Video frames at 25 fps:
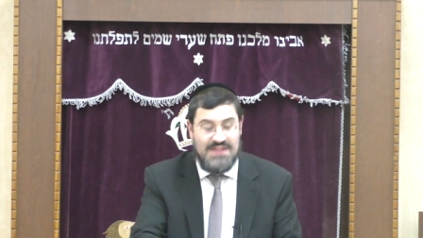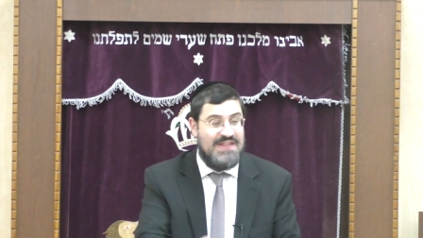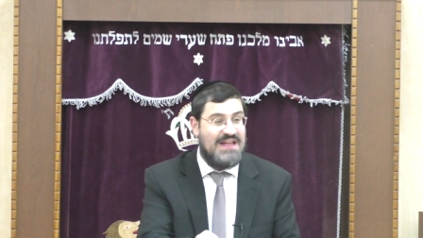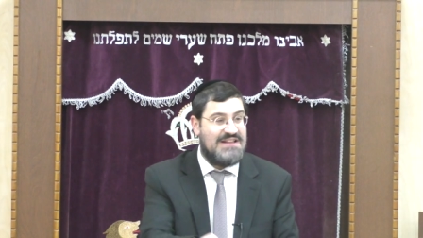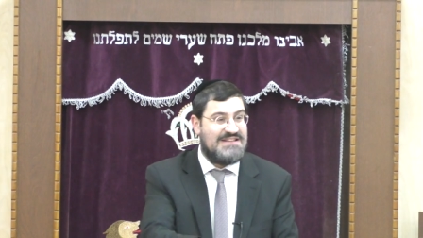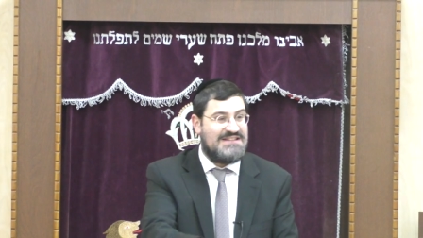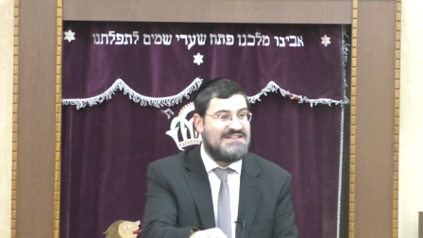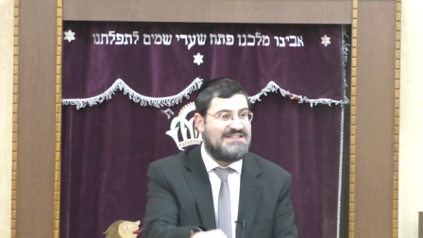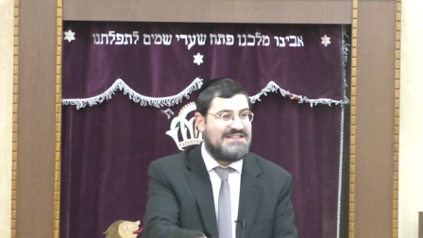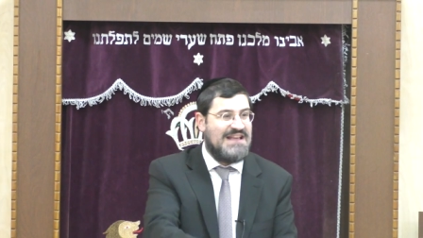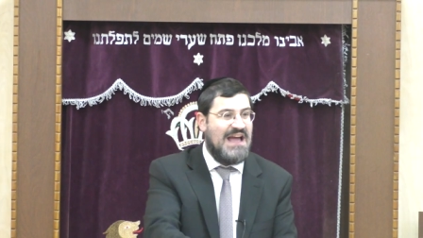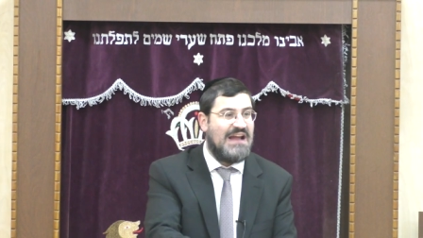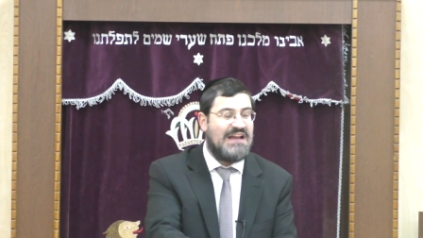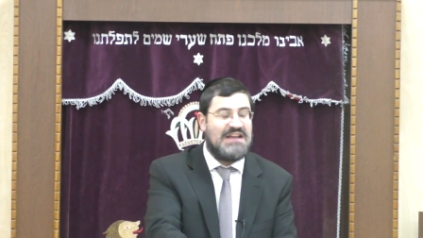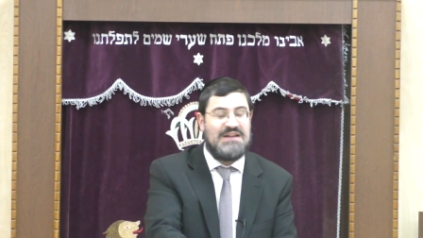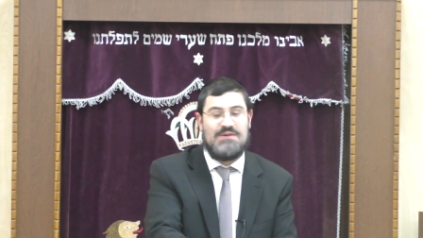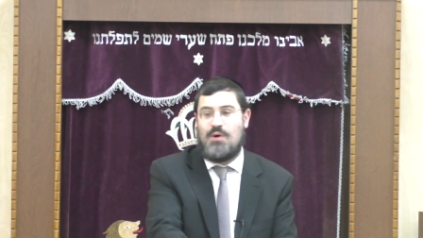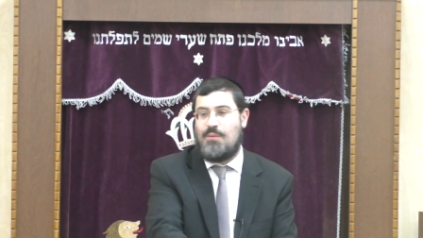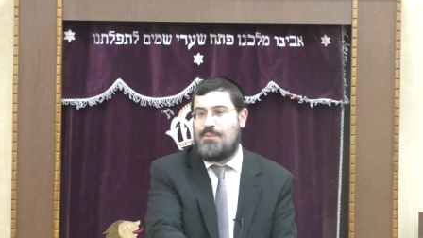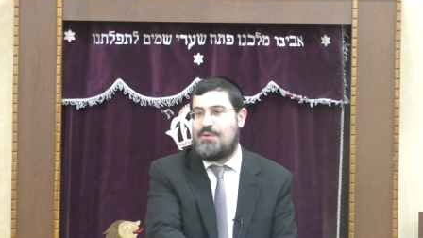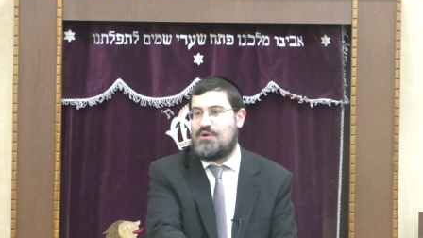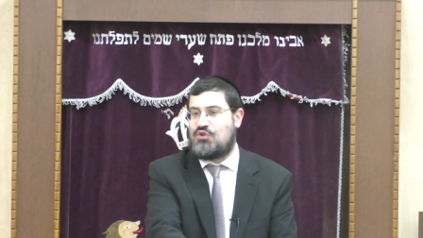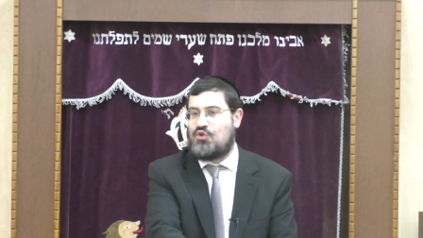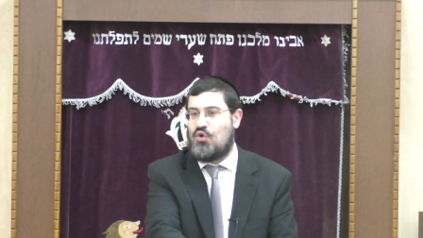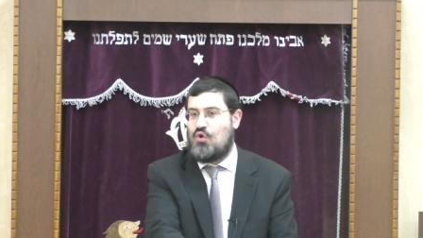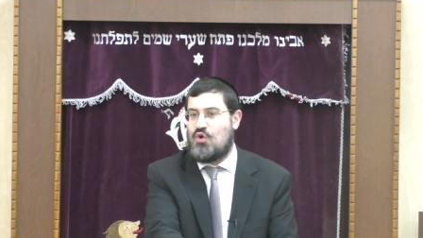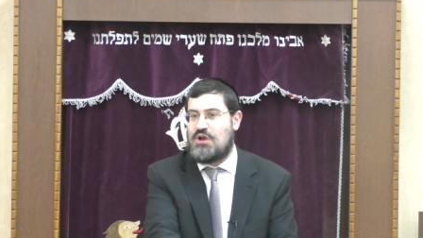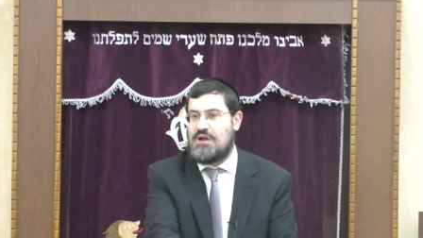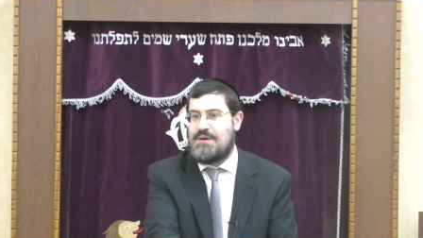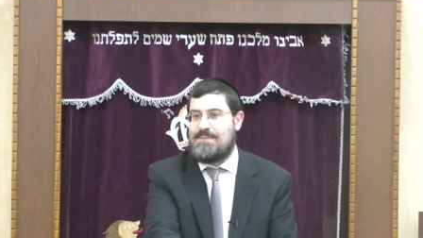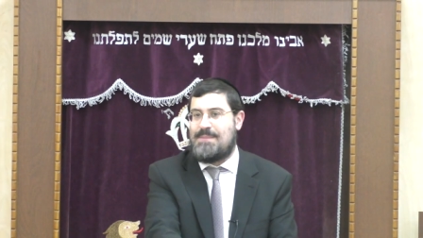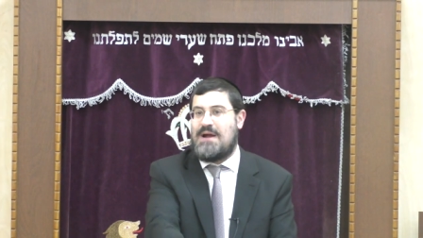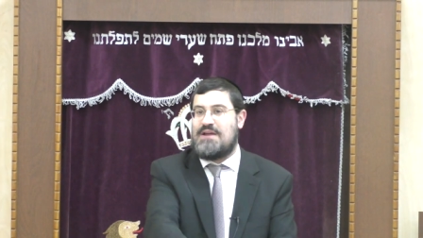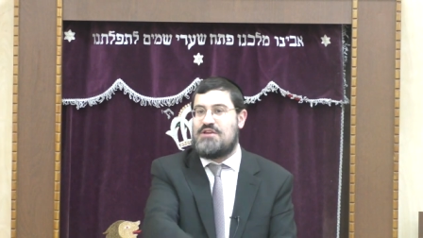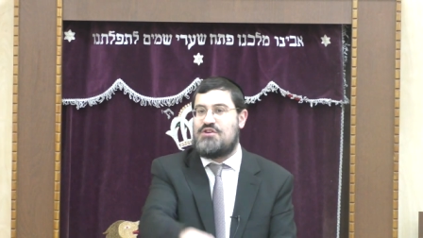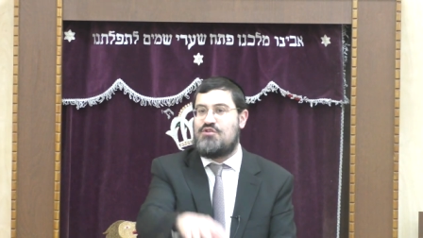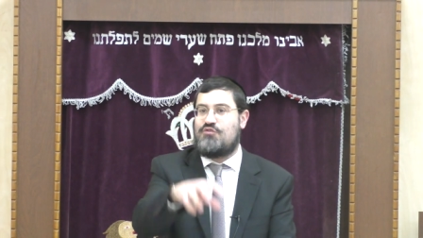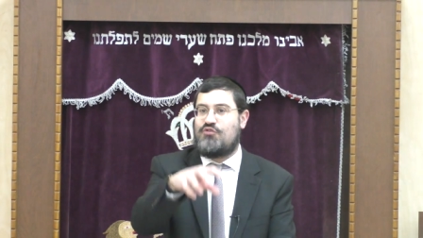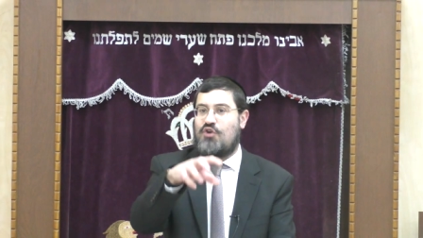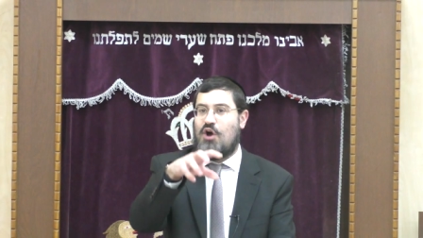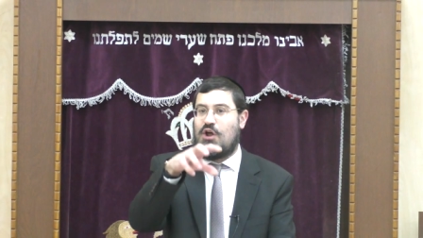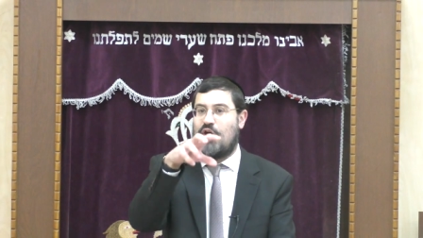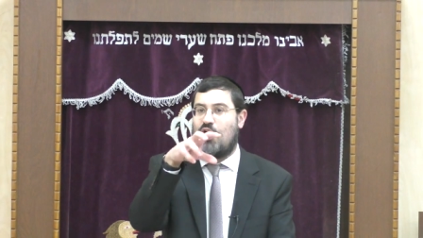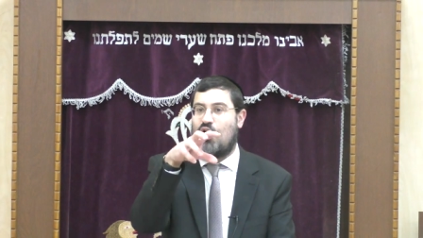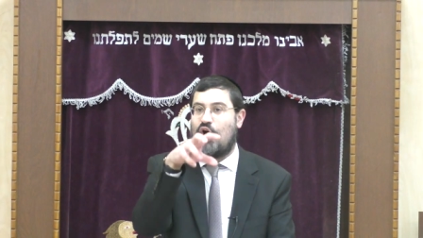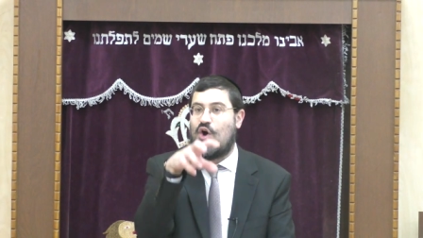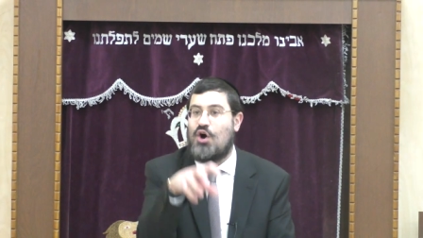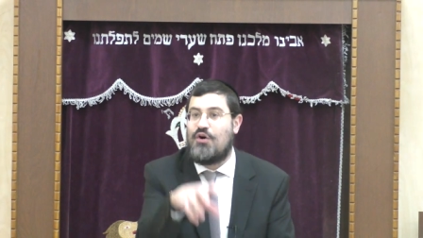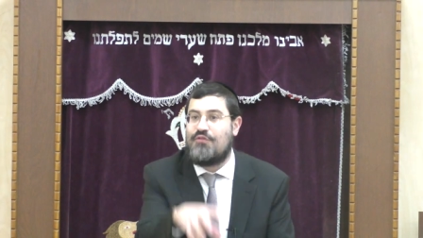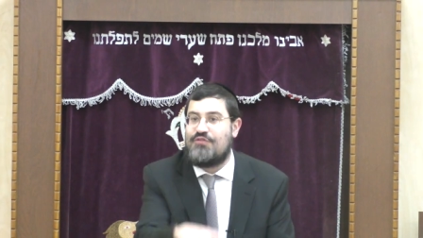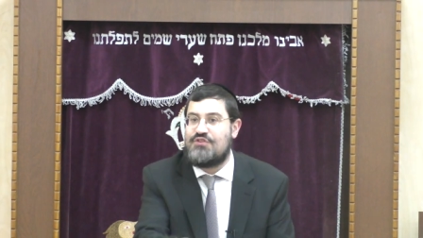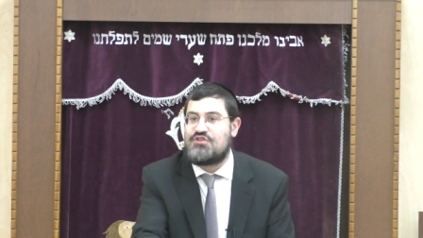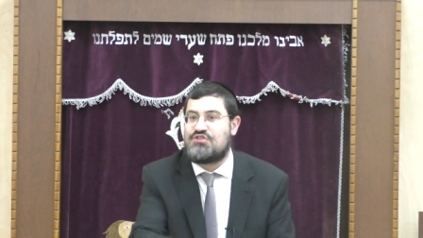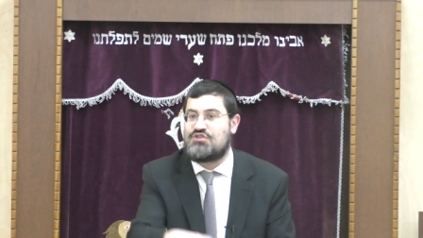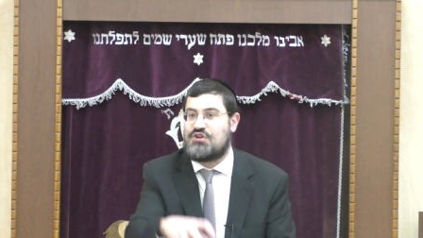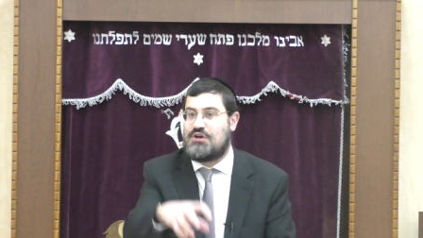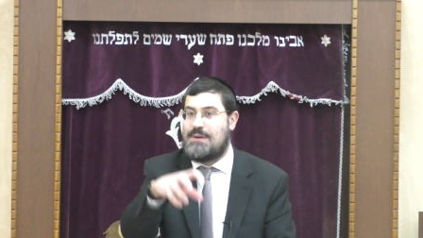That's exactly what we're talking about. You've got a chovish,